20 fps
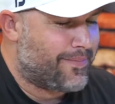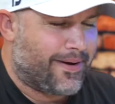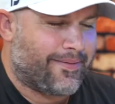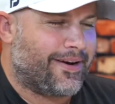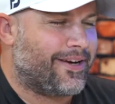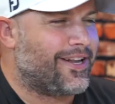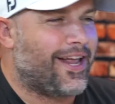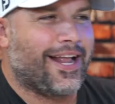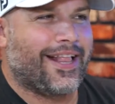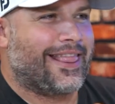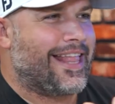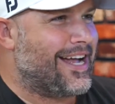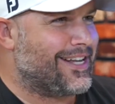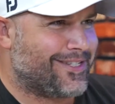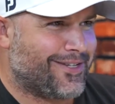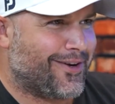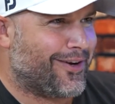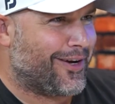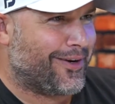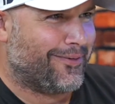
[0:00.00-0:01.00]
payment. Like
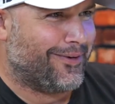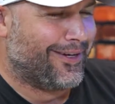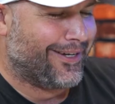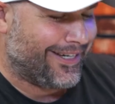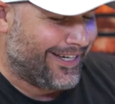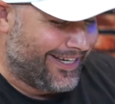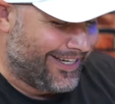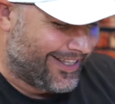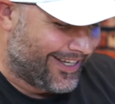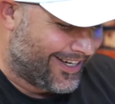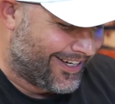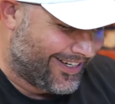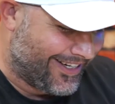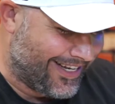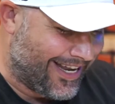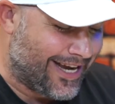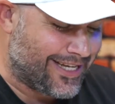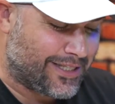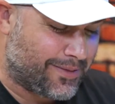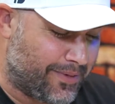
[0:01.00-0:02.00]
that's not going to work either. Yeah.
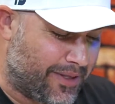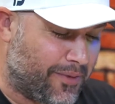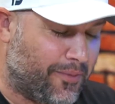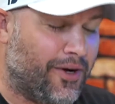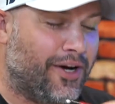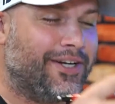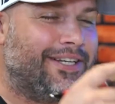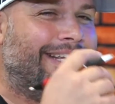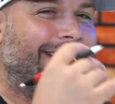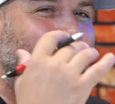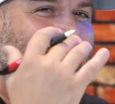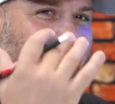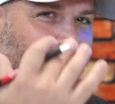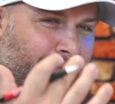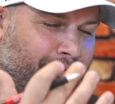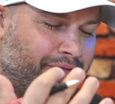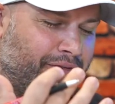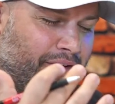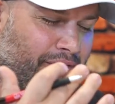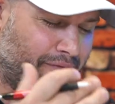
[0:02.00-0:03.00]
It has to be the word
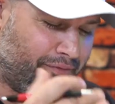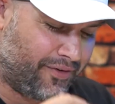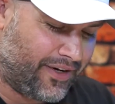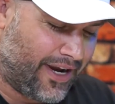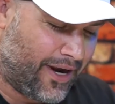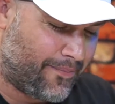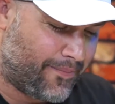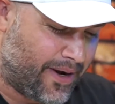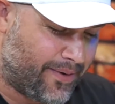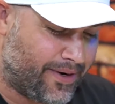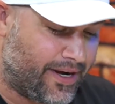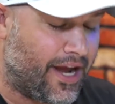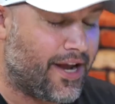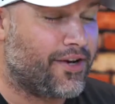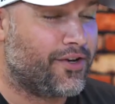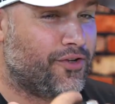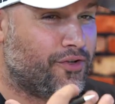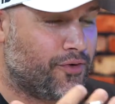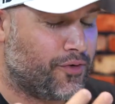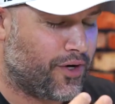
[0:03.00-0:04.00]
gift for down payment,
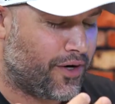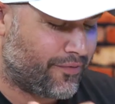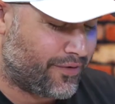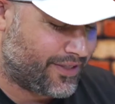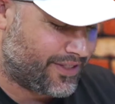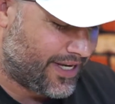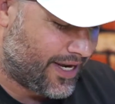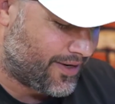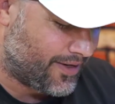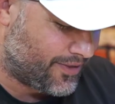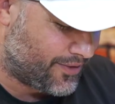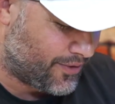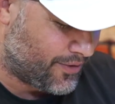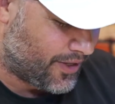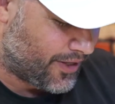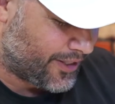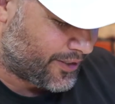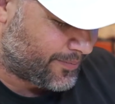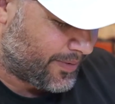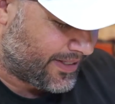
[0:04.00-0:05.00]
and do not reset, do
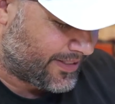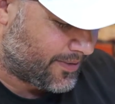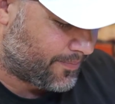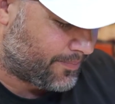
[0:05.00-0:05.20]
not expect